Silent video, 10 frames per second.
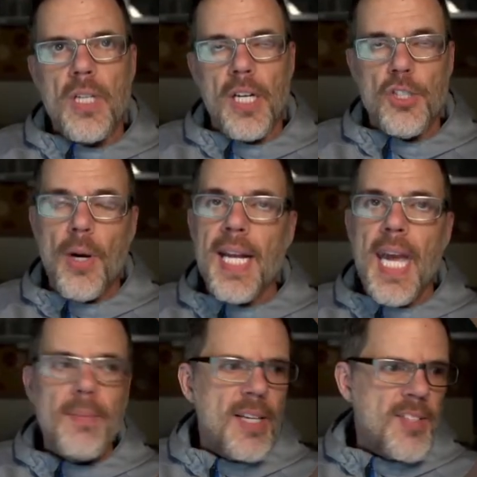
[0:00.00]
going to join a
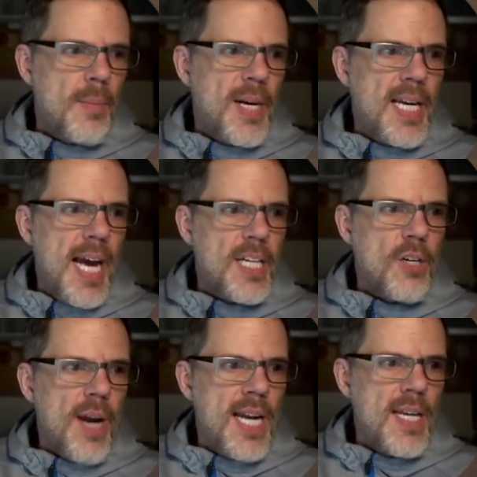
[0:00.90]
game that somebody
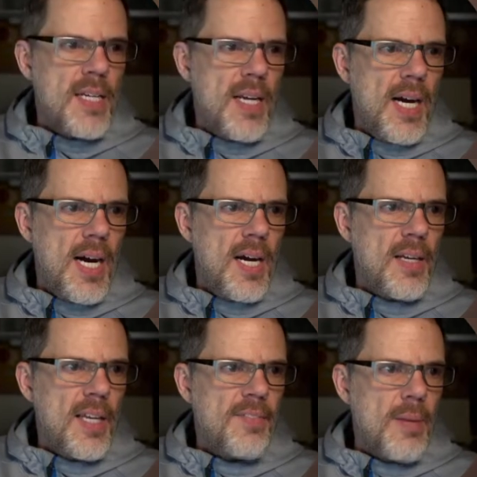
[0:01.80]
had created,
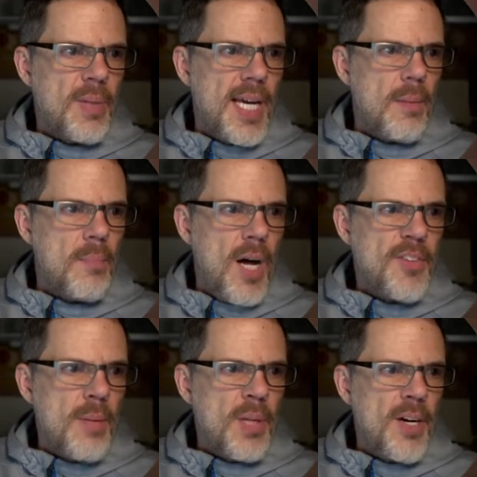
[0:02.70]
if they played a
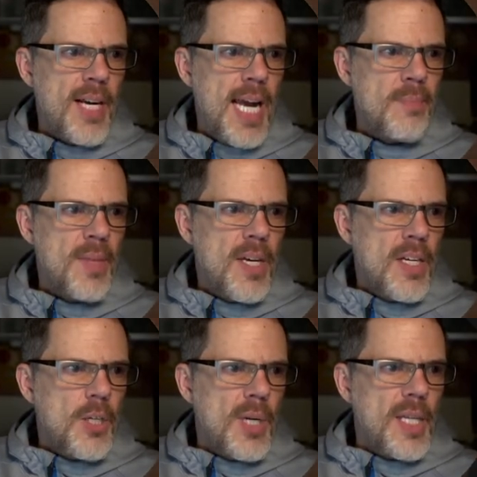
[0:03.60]
multiplayer game,
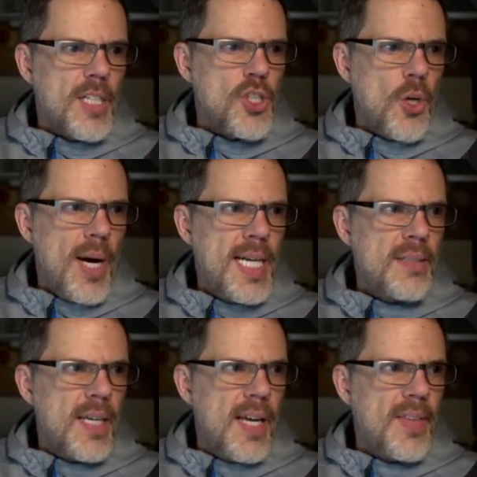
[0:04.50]
you would click
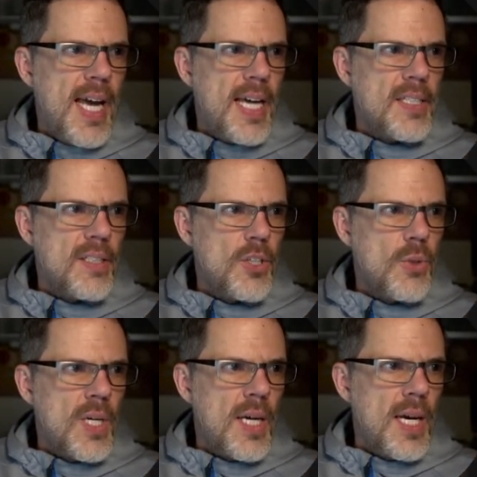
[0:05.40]
join, and then
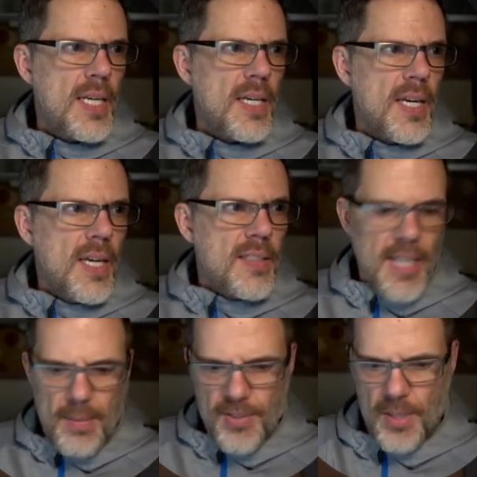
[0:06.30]
you could
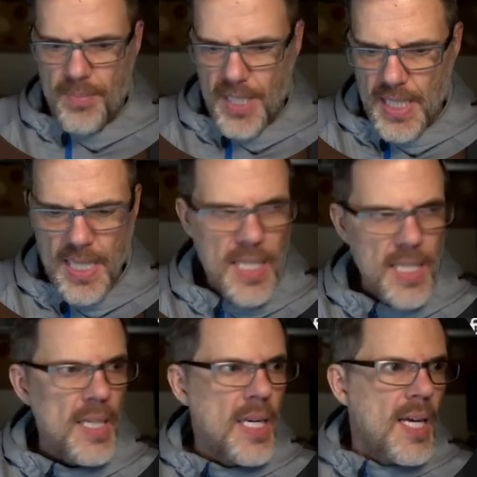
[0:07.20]
type something
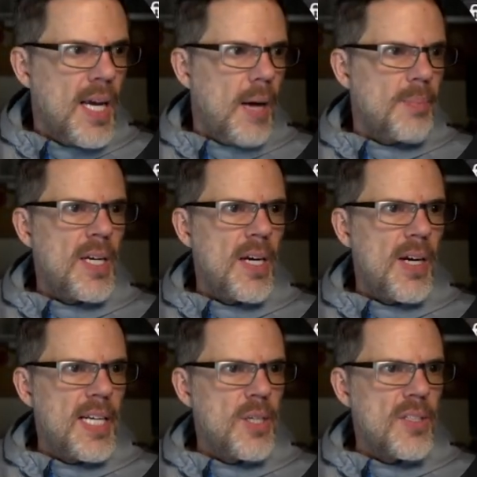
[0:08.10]
in up
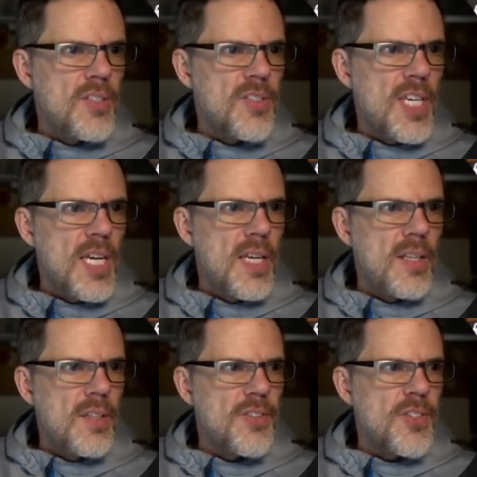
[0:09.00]
here, and you can
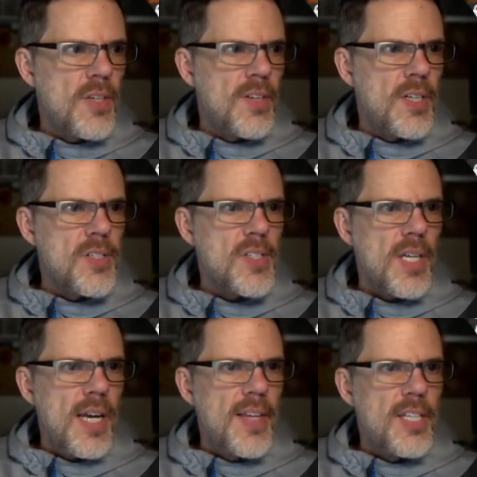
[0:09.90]
see the
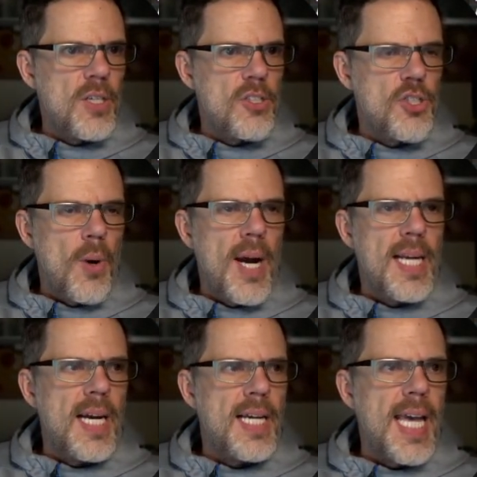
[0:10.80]
servers, and then you can
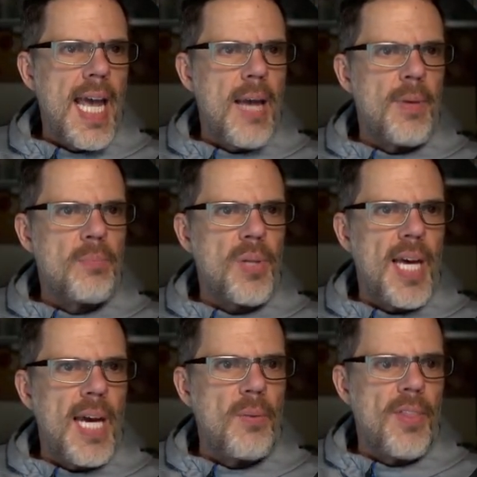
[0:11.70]
join a game and
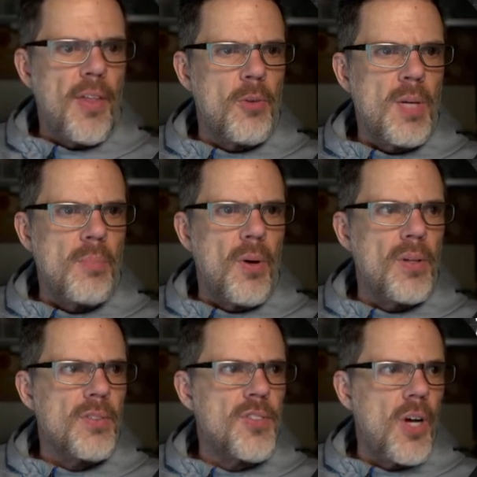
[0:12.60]
play with other
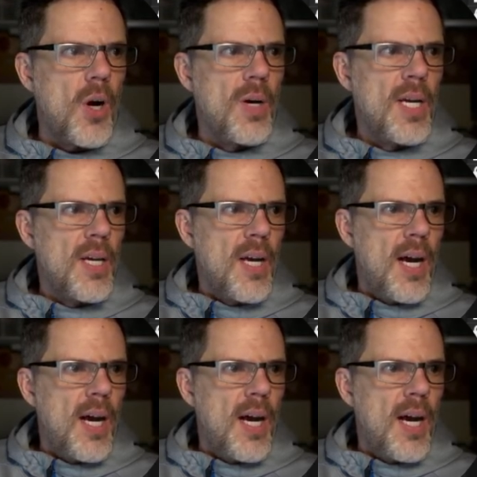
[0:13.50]
people. So